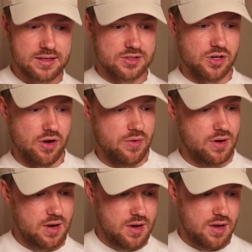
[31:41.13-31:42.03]
So
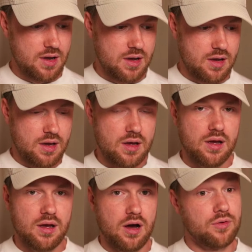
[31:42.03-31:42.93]

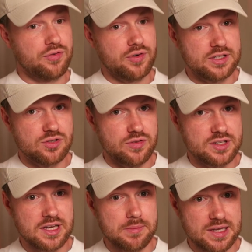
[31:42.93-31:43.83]
hopefully it's not the
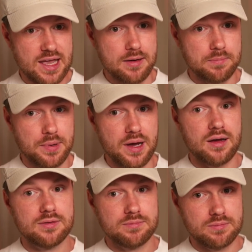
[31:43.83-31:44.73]
same again. But
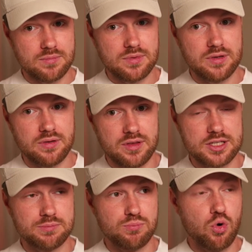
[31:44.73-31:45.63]
there's
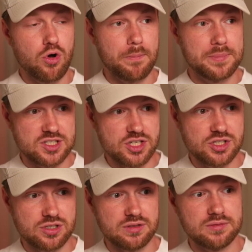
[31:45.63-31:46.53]
more
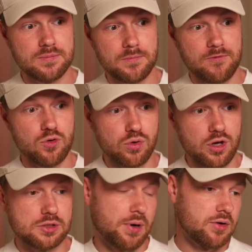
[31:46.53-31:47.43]
competition for
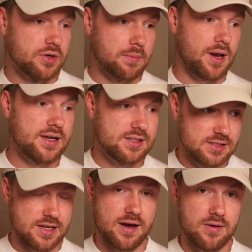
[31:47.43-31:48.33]
those podium places
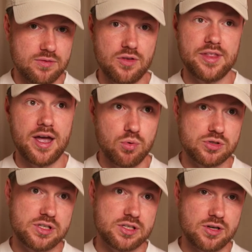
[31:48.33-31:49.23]
now than there was
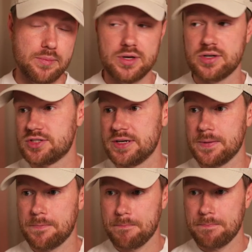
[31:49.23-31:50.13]
this time last year,
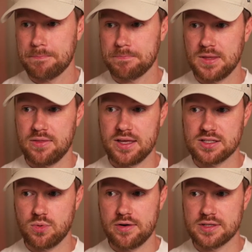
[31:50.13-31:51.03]
and that's
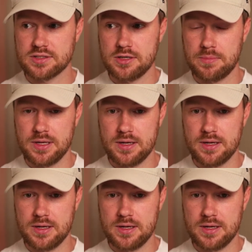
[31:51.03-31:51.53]
where it's going to be.